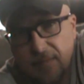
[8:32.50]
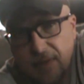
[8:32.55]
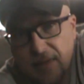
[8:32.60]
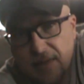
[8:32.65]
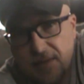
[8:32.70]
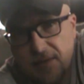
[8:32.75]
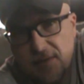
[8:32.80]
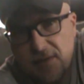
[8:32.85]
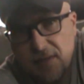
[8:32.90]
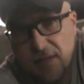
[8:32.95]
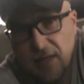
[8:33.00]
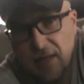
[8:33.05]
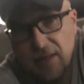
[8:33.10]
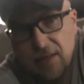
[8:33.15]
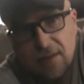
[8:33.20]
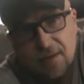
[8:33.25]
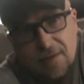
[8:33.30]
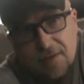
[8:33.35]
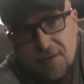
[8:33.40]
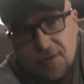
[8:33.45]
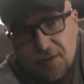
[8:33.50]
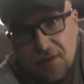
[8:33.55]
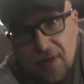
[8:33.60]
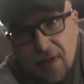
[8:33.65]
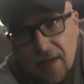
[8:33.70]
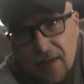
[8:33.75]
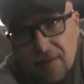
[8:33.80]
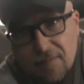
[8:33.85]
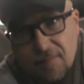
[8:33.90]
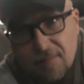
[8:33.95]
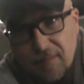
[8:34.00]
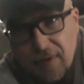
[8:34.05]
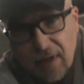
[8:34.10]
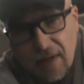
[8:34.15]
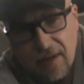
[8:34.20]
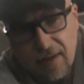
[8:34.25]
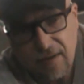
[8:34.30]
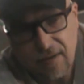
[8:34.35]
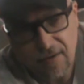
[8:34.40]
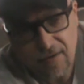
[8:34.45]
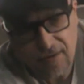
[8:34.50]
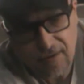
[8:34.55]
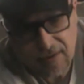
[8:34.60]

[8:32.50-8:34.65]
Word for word: it's silent, you can't can't hear